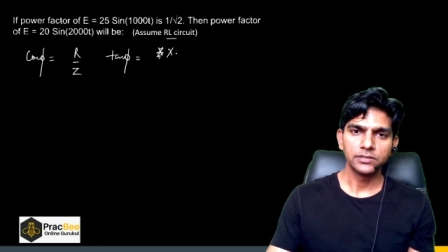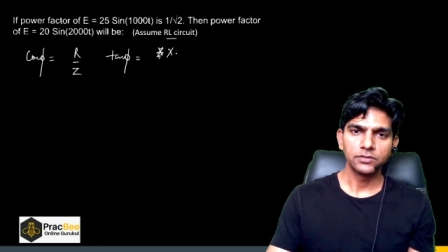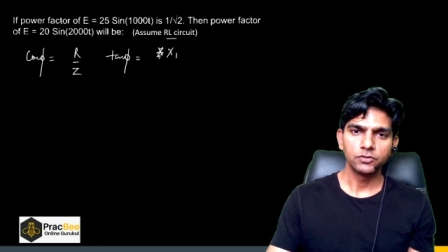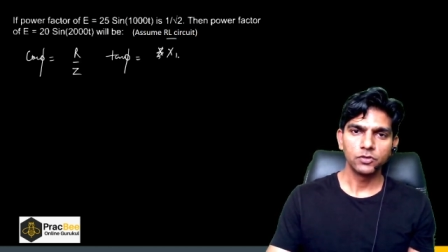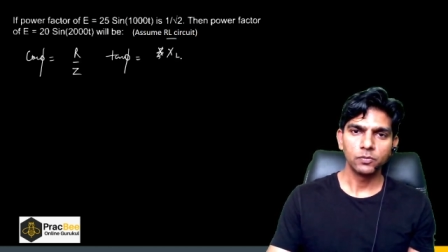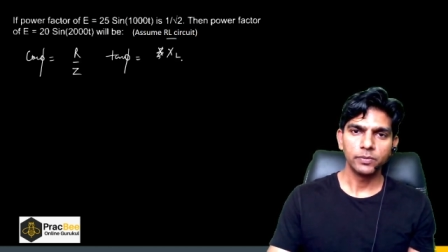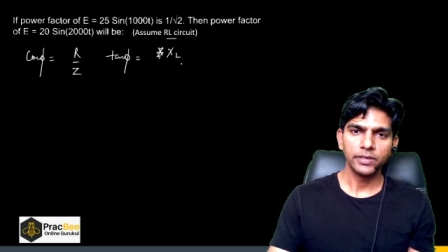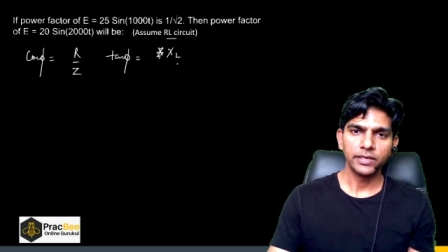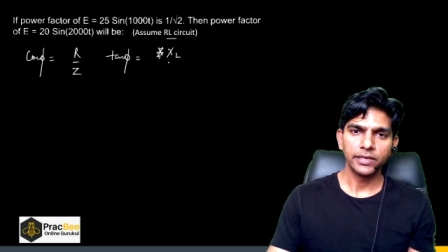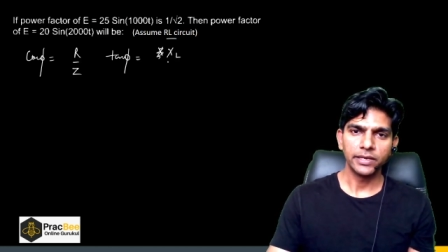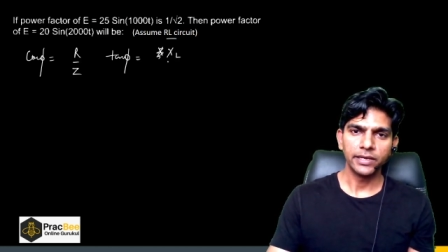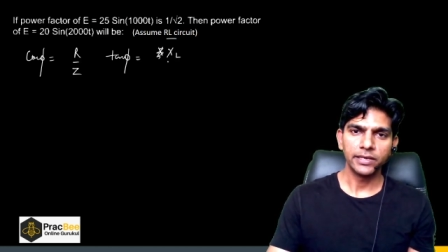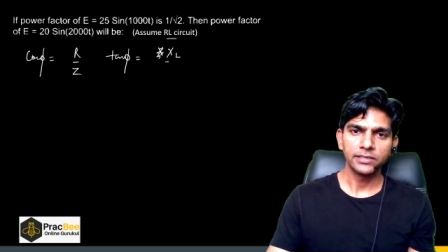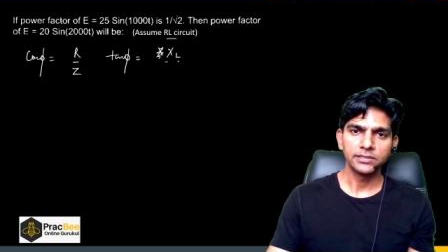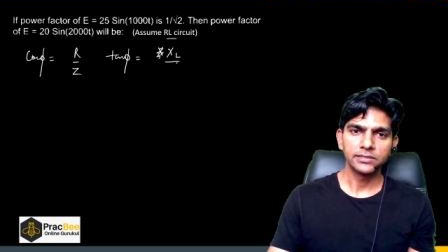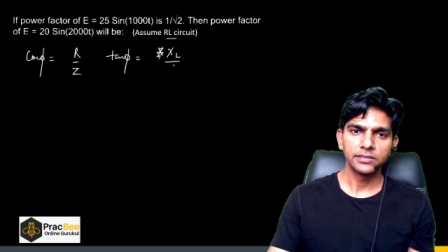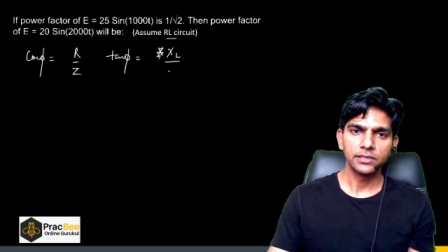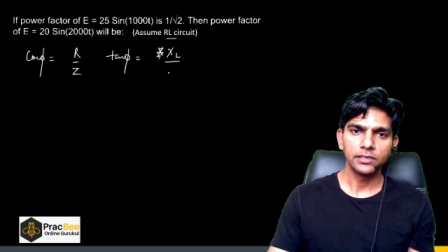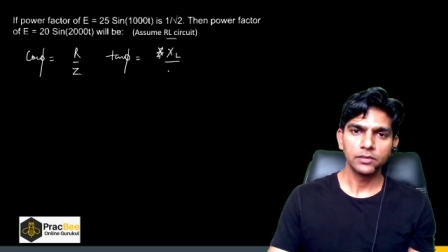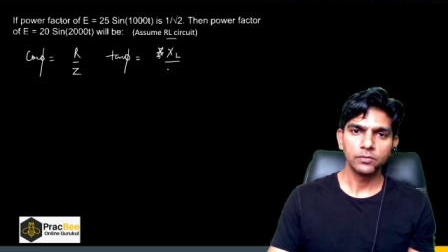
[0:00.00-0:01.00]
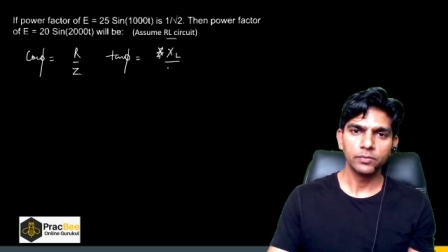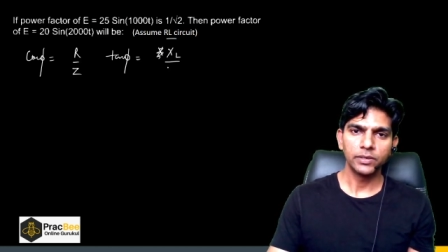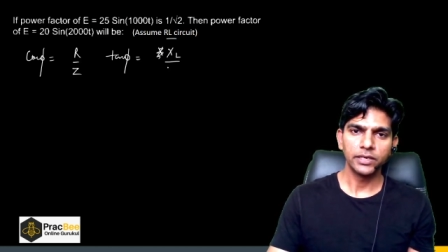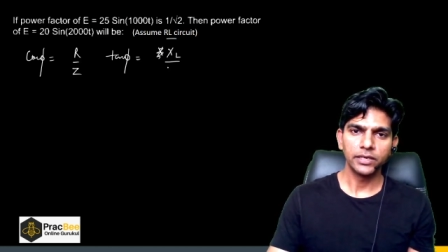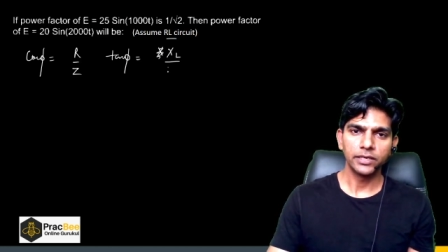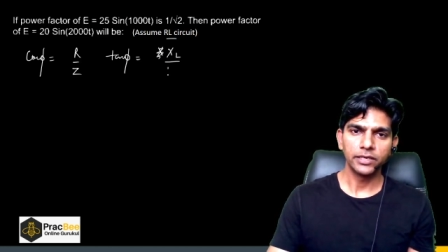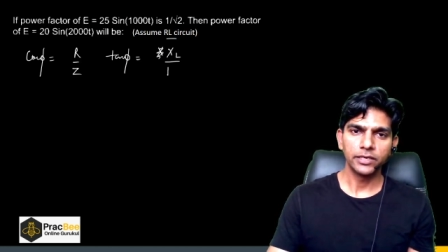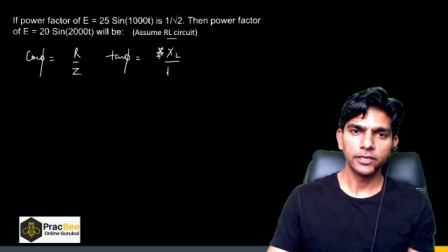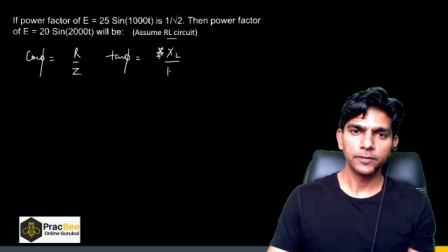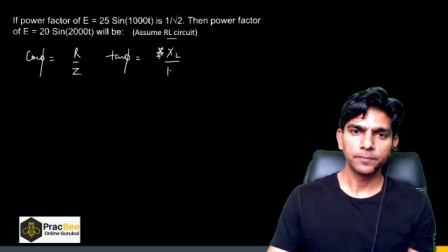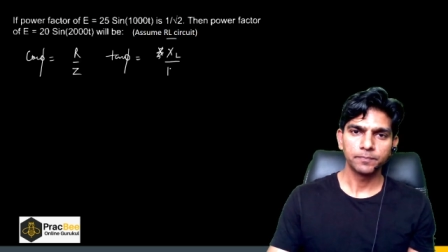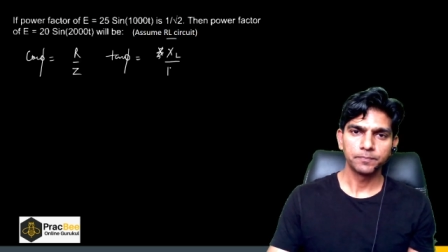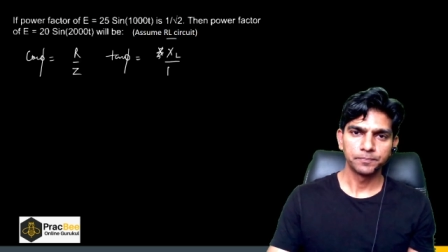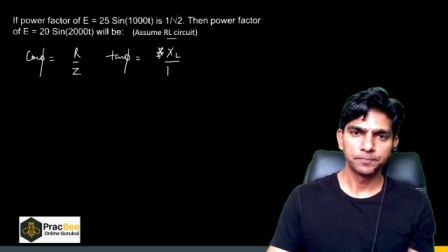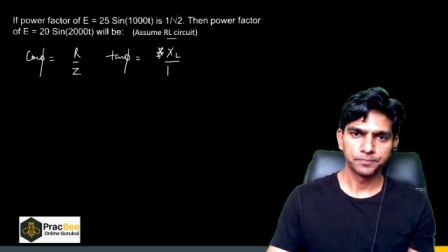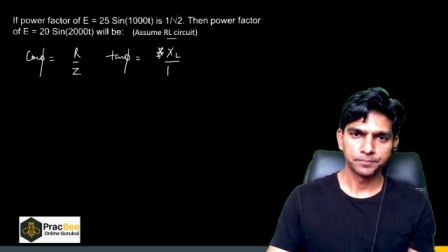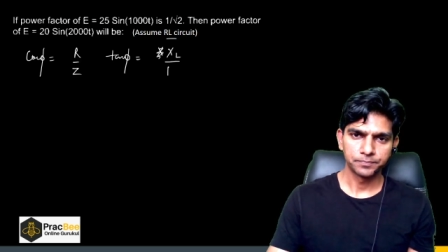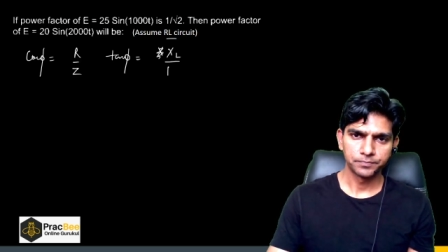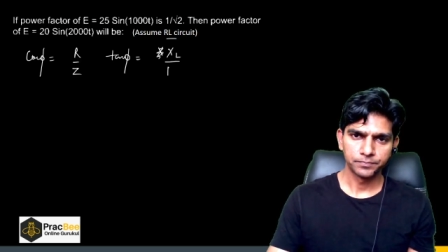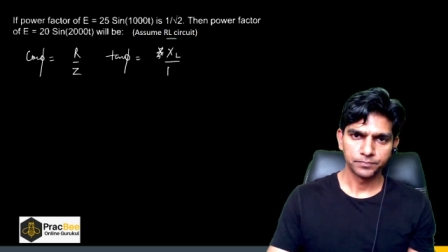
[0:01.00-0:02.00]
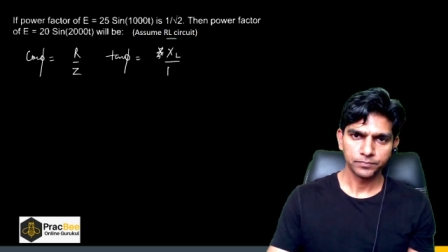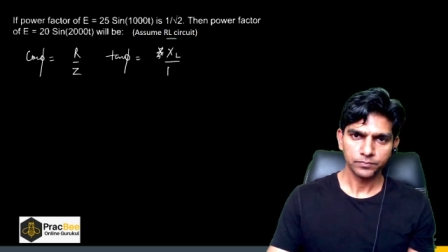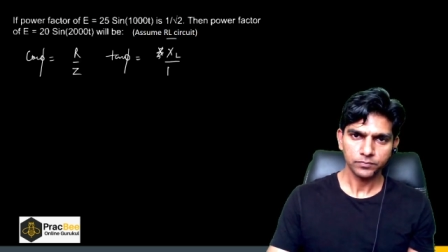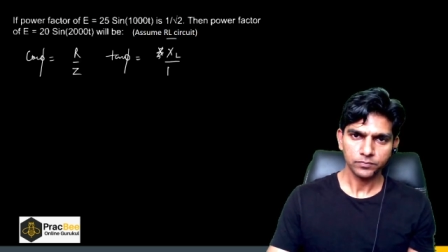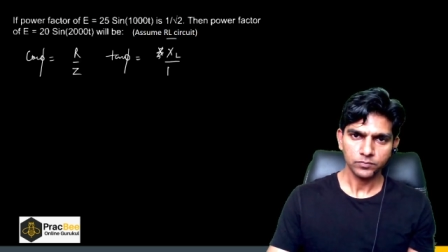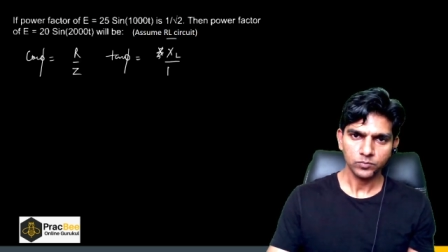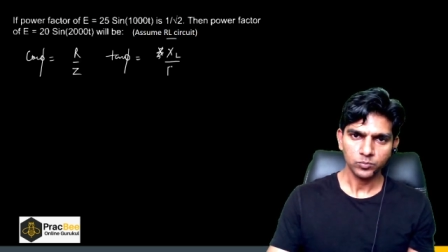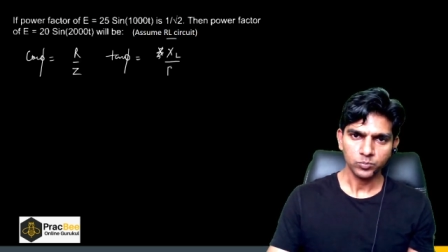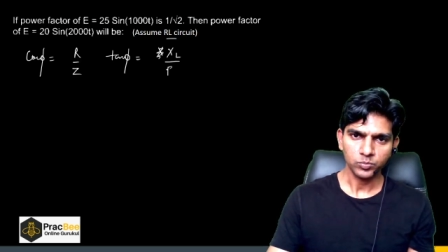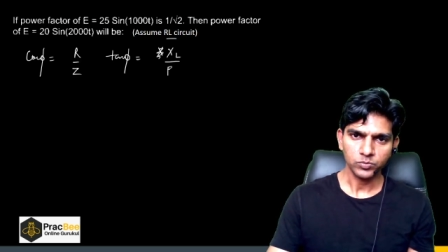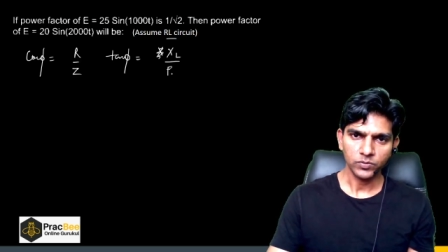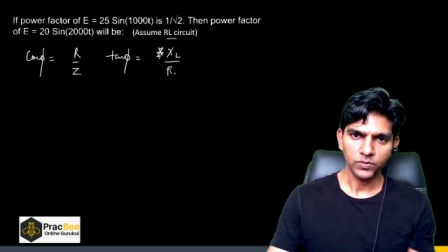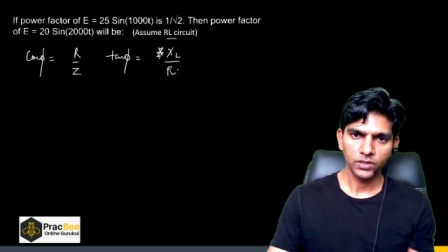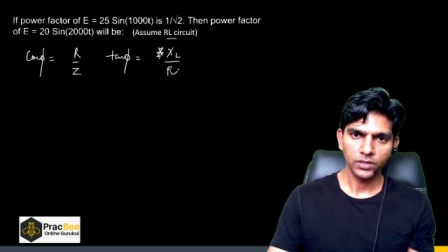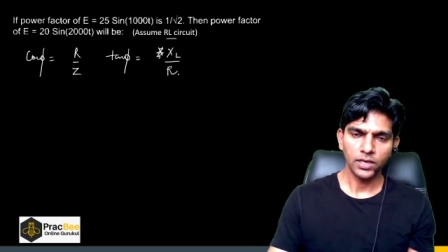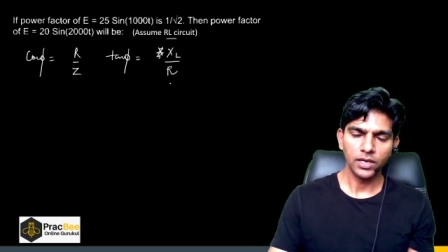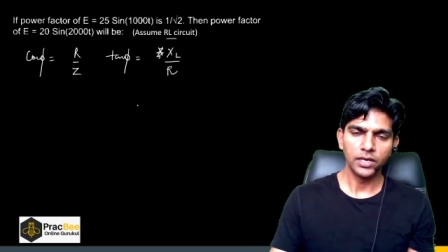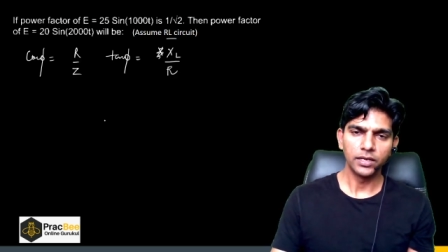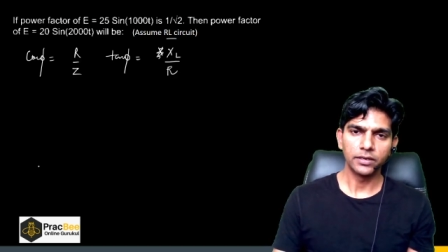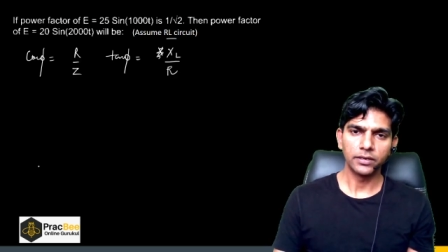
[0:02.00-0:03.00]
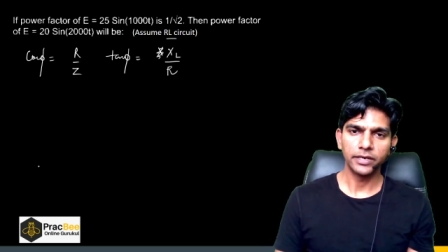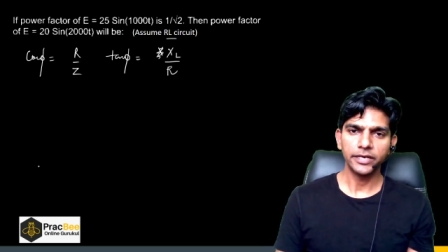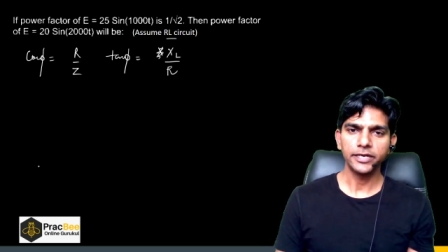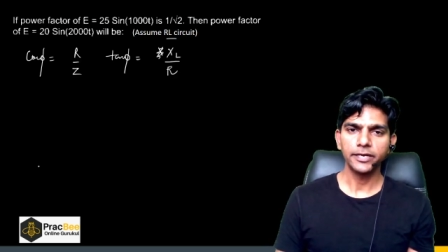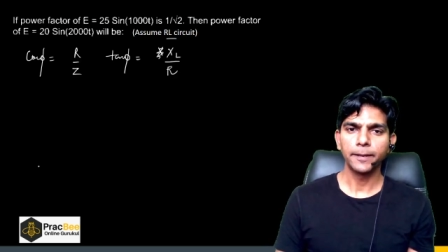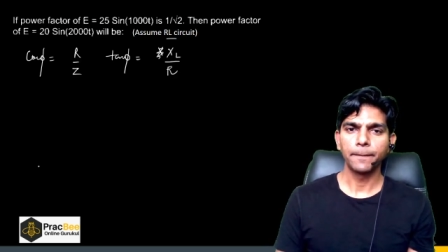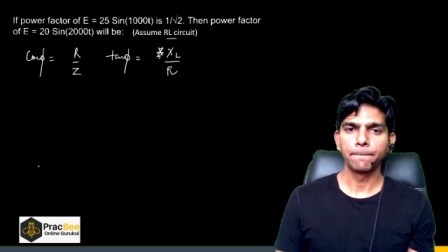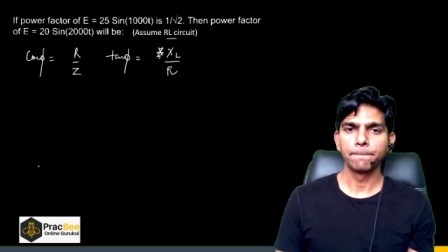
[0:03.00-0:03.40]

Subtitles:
it will be XL by R, right?